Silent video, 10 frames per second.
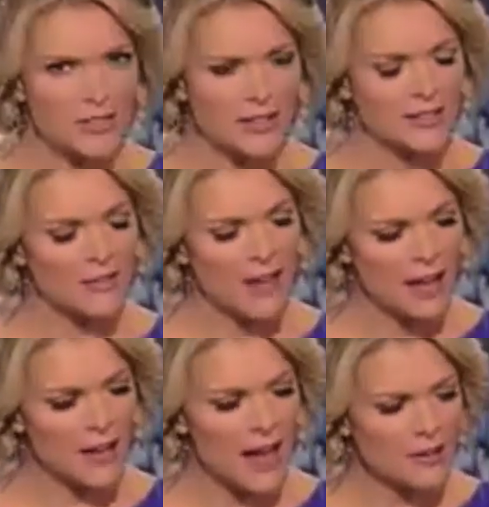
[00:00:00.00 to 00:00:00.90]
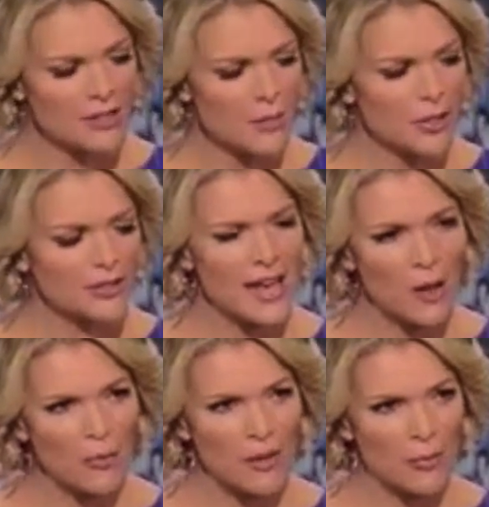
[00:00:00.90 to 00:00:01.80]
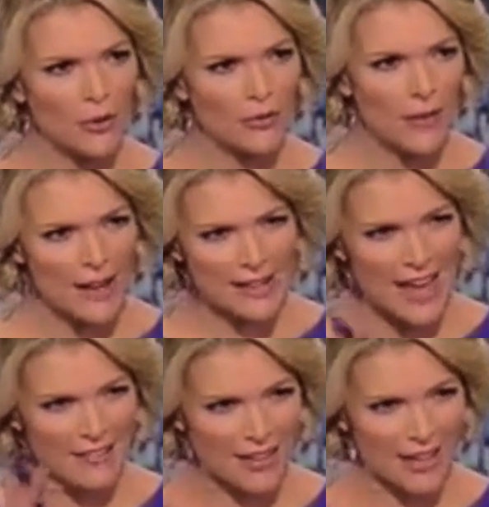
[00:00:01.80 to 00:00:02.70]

left. How, do, how does the book tell people how to navigate